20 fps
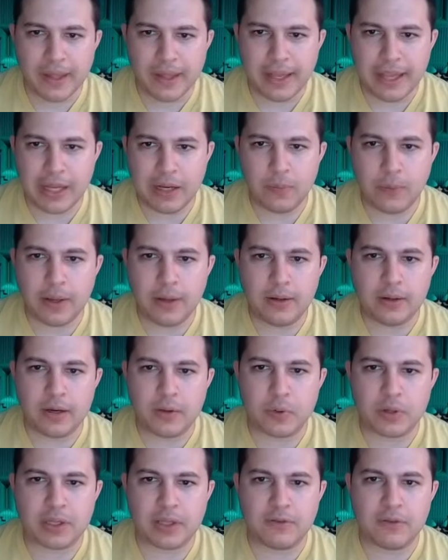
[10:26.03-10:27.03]
Anyway, I
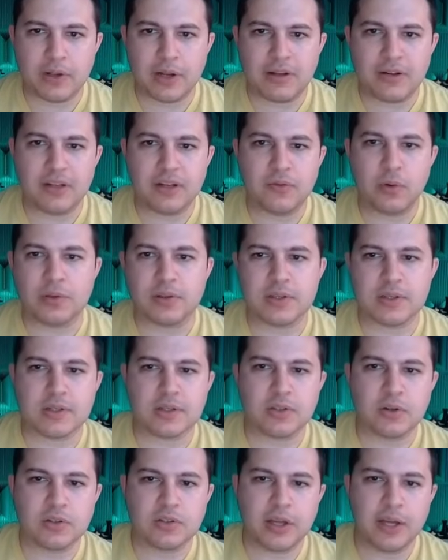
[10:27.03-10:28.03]
want to give you an idea of what
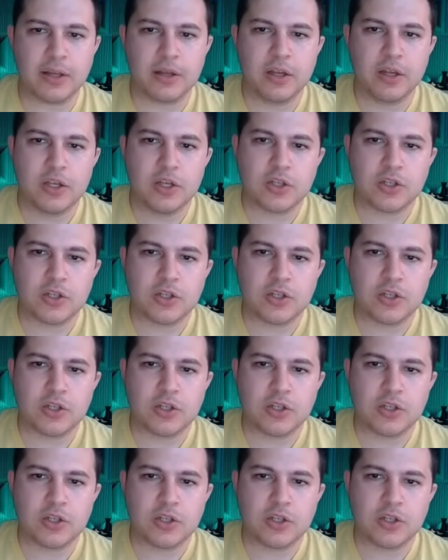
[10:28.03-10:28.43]
this looks like.